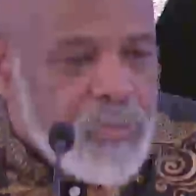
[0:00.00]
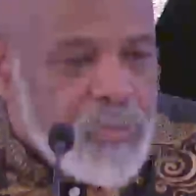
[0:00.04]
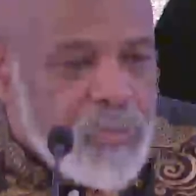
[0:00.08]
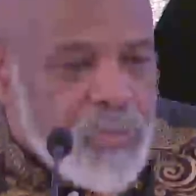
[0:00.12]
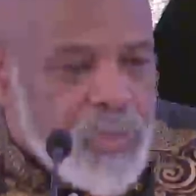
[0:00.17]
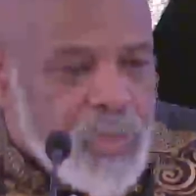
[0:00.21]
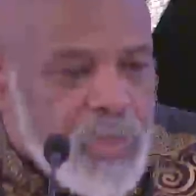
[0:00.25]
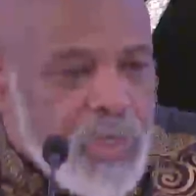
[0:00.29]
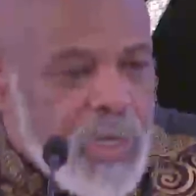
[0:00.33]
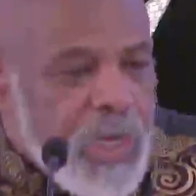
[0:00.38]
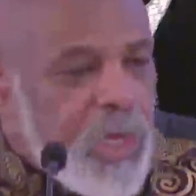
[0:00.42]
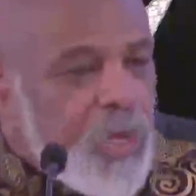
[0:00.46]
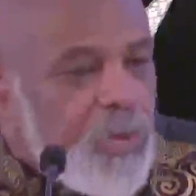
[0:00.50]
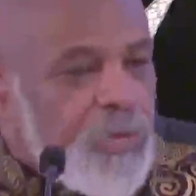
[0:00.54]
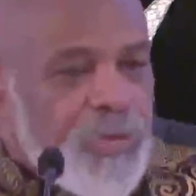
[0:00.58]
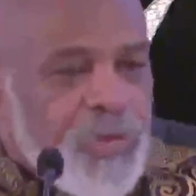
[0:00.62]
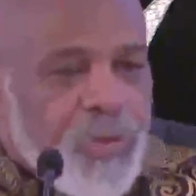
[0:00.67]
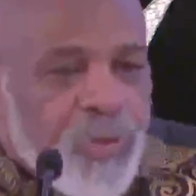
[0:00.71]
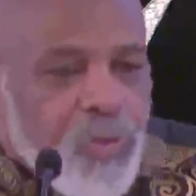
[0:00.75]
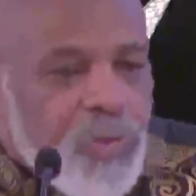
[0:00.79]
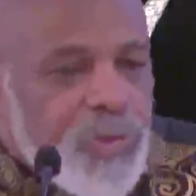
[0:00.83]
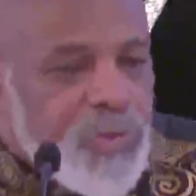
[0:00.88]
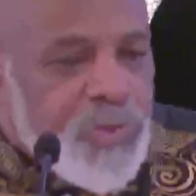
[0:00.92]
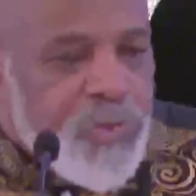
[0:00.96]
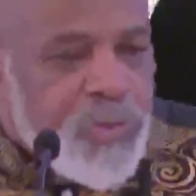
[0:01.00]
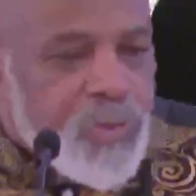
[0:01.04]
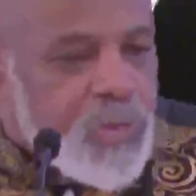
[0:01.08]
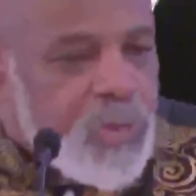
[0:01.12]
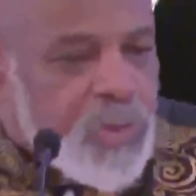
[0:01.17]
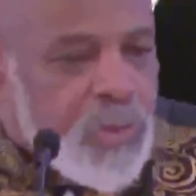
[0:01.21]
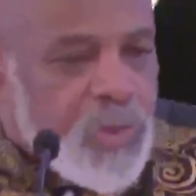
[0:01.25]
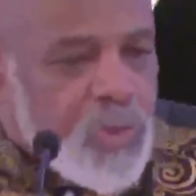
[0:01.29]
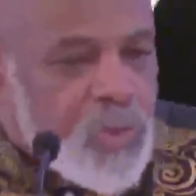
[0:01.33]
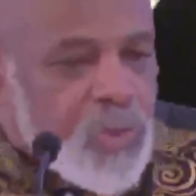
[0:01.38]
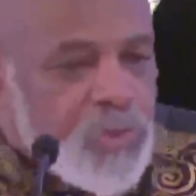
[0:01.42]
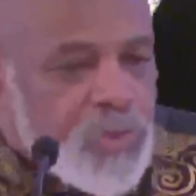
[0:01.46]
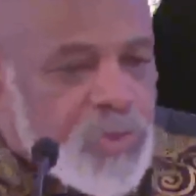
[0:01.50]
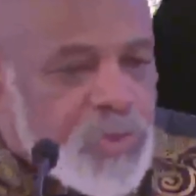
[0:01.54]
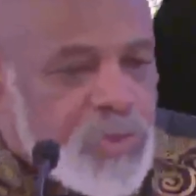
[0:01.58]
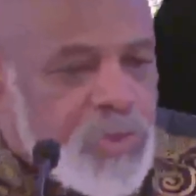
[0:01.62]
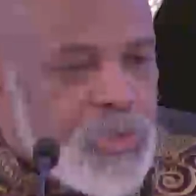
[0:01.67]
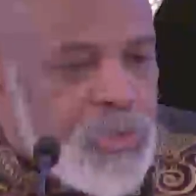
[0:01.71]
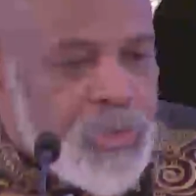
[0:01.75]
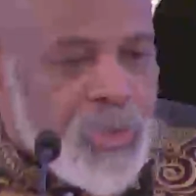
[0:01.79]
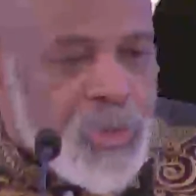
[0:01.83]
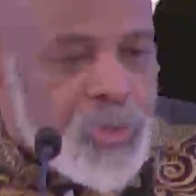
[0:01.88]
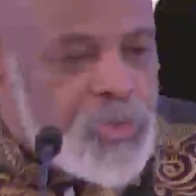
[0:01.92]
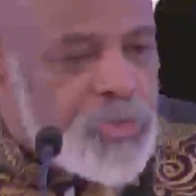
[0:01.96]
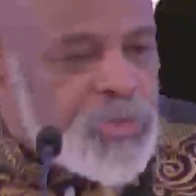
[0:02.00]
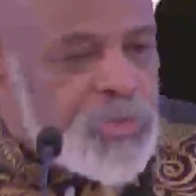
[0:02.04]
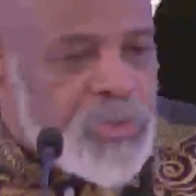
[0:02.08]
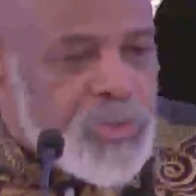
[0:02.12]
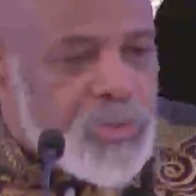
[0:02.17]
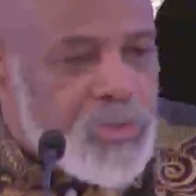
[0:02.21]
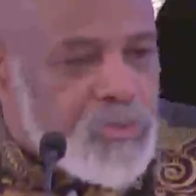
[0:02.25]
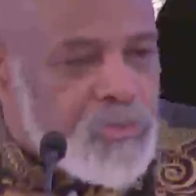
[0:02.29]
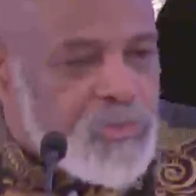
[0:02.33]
And out the window goes the notion